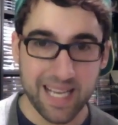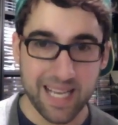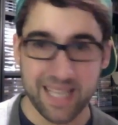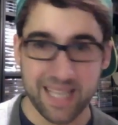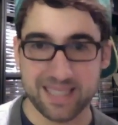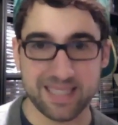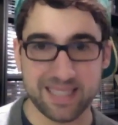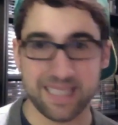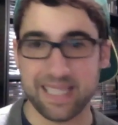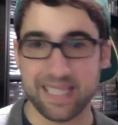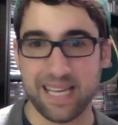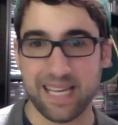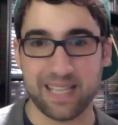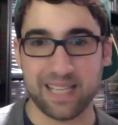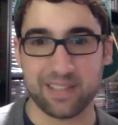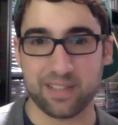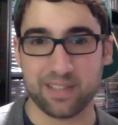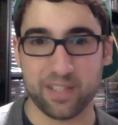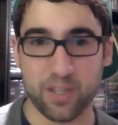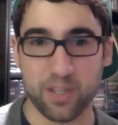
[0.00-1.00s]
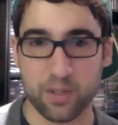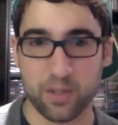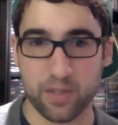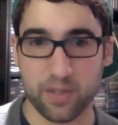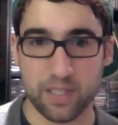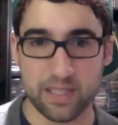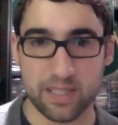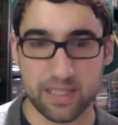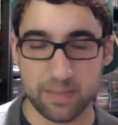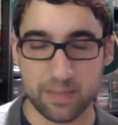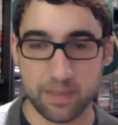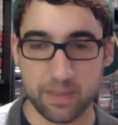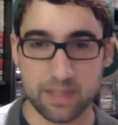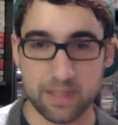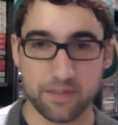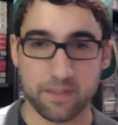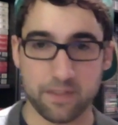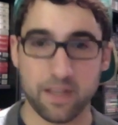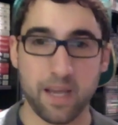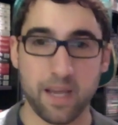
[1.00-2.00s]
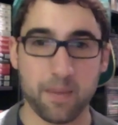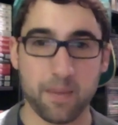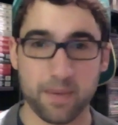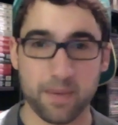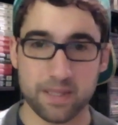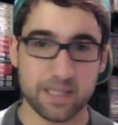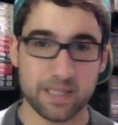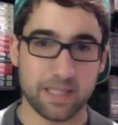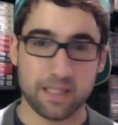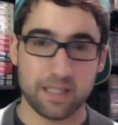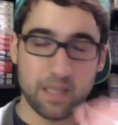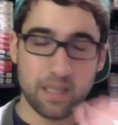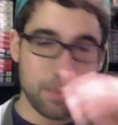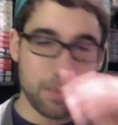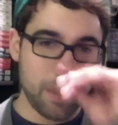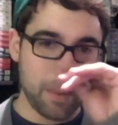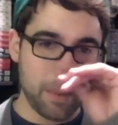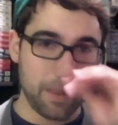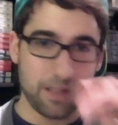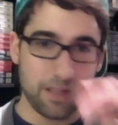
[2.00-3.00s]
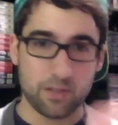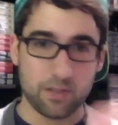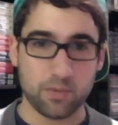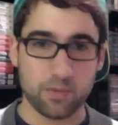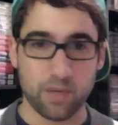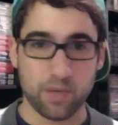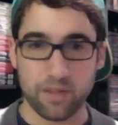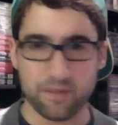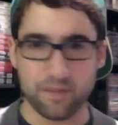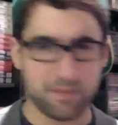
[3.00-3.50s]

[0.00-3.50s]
It's not that crazy expensive of a game, but it's like maybe 20